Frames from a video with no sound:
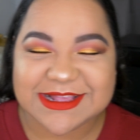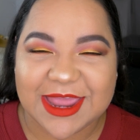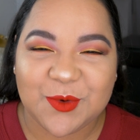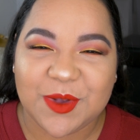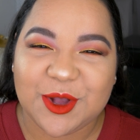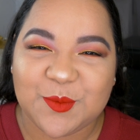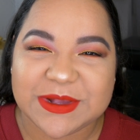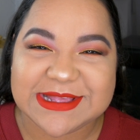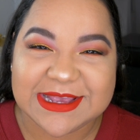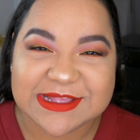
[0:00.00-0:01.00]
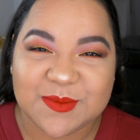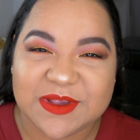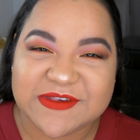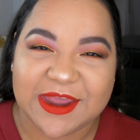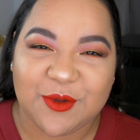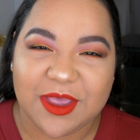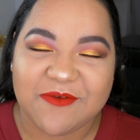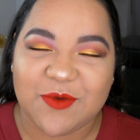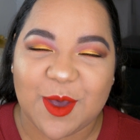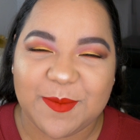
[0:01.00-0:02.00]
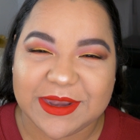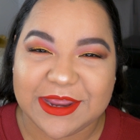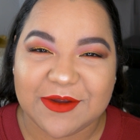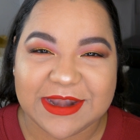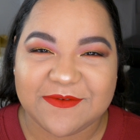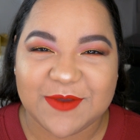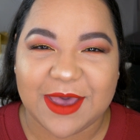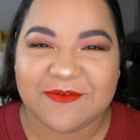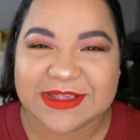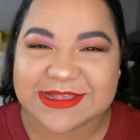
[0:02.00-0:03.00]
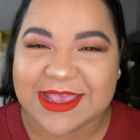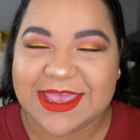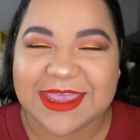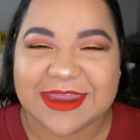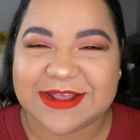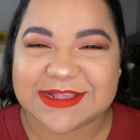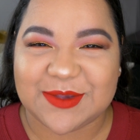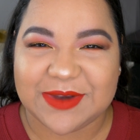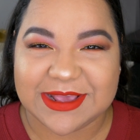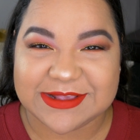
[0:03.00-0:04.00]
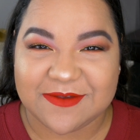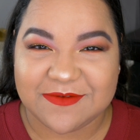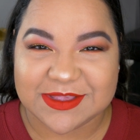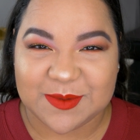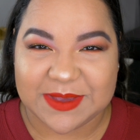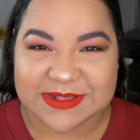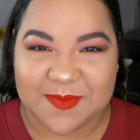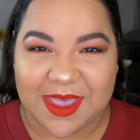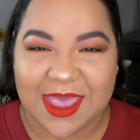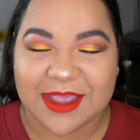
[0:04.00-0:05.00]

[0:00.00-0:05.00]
and welcome once again to my channel. If you have been here and if you haven't, it is so nice of you to pass by.